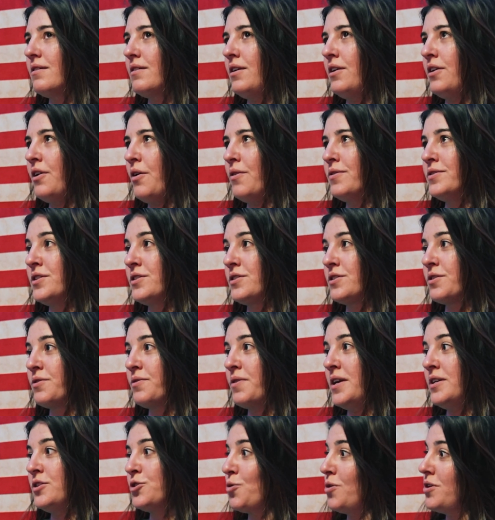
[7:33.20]
you know, is this the
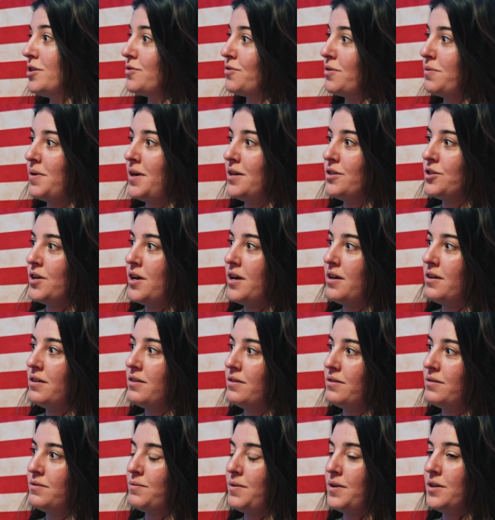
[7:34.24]
right choice for my child?
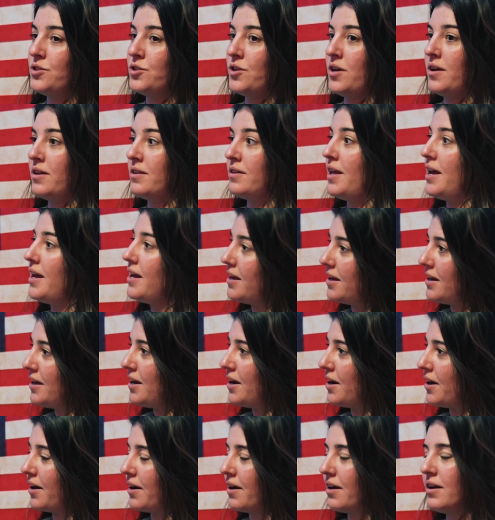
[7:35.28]
My child like it
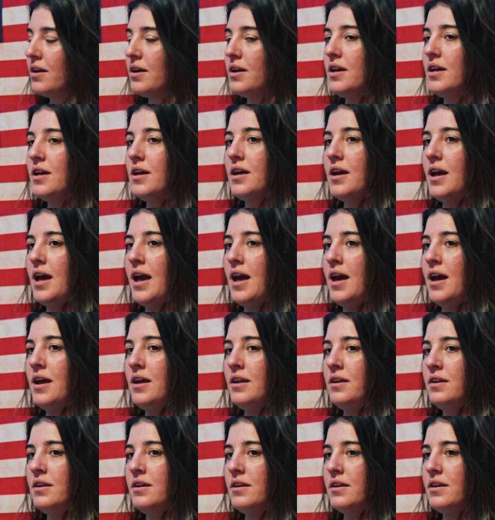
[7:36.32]
here?
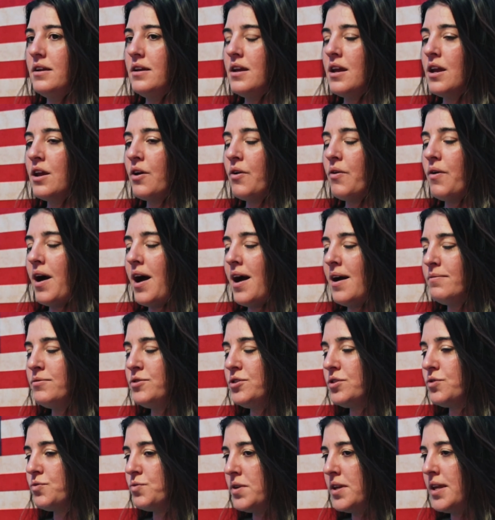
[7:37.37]
And you know, I'm
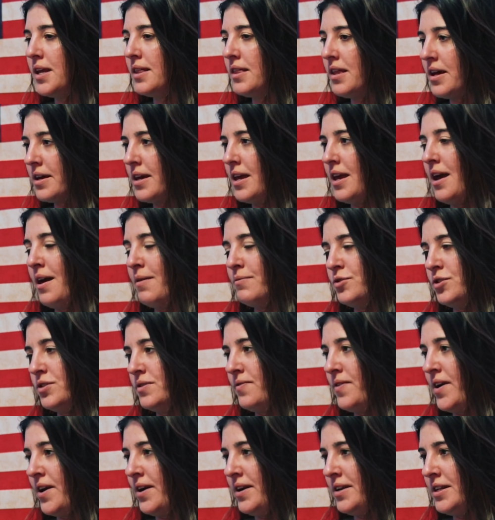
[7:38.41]
just really lucky. I'm just
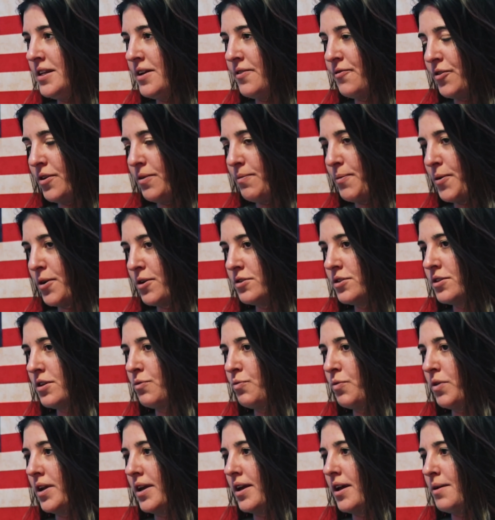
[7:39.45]
a very different
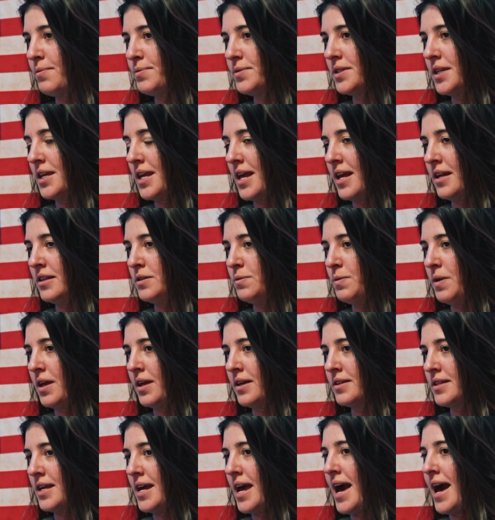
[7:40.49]
person when it comes to kids,
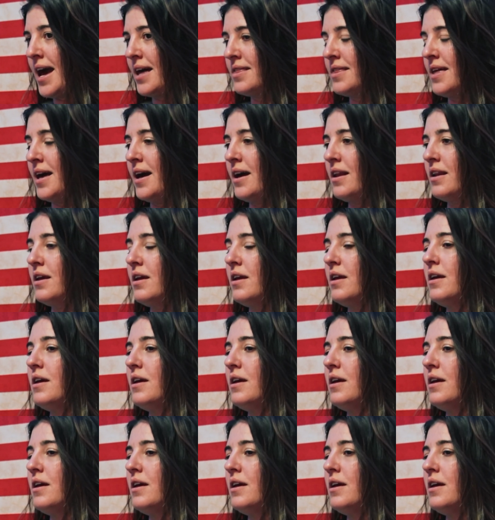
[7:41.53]
because I had that.